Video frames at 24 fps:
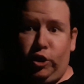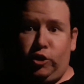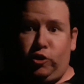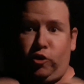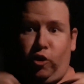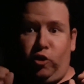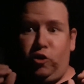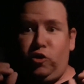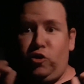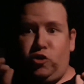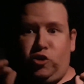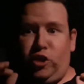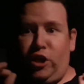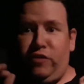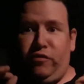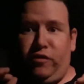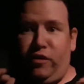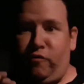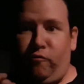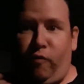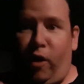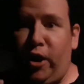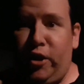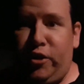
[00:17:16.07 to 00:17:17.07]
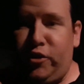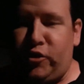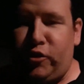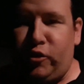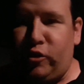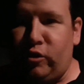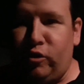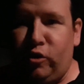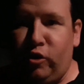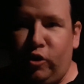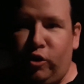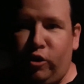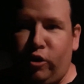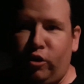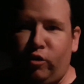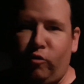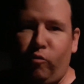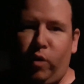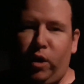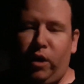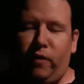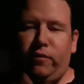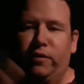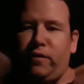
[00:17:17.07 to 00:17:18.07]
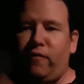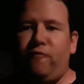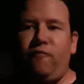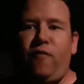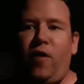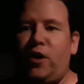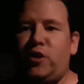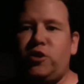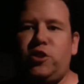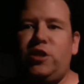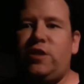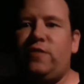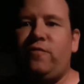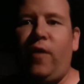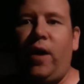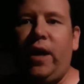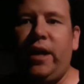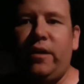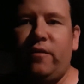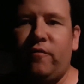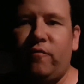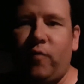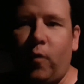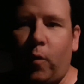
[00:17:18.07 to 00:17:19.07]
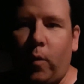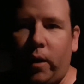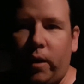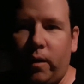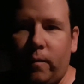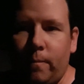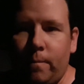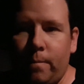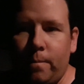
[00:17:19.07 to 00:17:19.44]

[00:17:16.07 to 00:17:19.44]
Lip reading: gun safety rights or whatever the fuck she's fighting for,